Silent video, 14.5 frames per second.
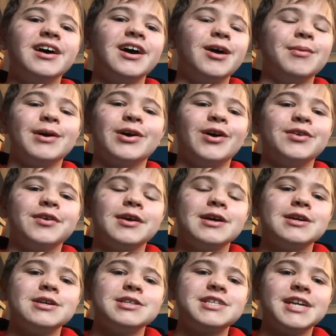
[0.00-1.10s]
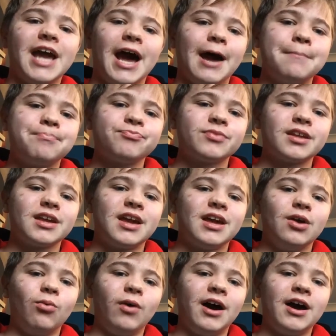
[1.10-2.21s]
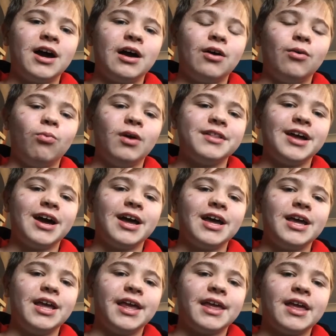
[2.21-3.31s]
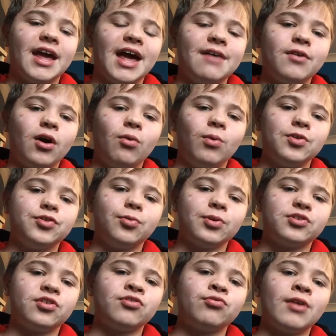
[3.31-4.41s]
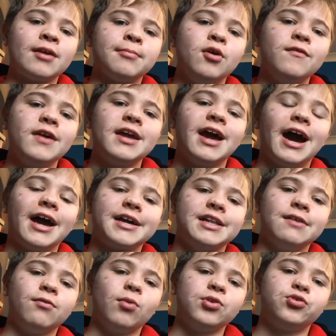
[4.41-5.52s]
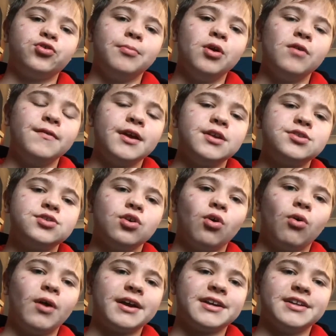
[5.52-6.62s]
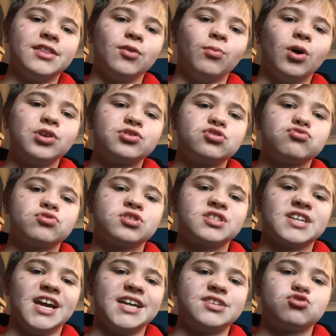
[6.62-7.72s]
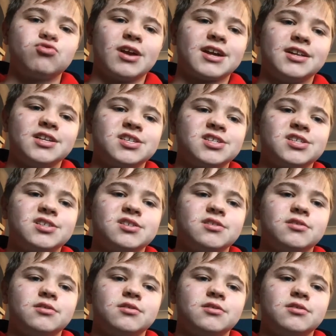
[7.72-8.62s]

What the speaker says: Oh my god. So yeah, well, when I ever want to watch a Shrek movie, I could either watch the movies, or I could either watch Scared Shrekless.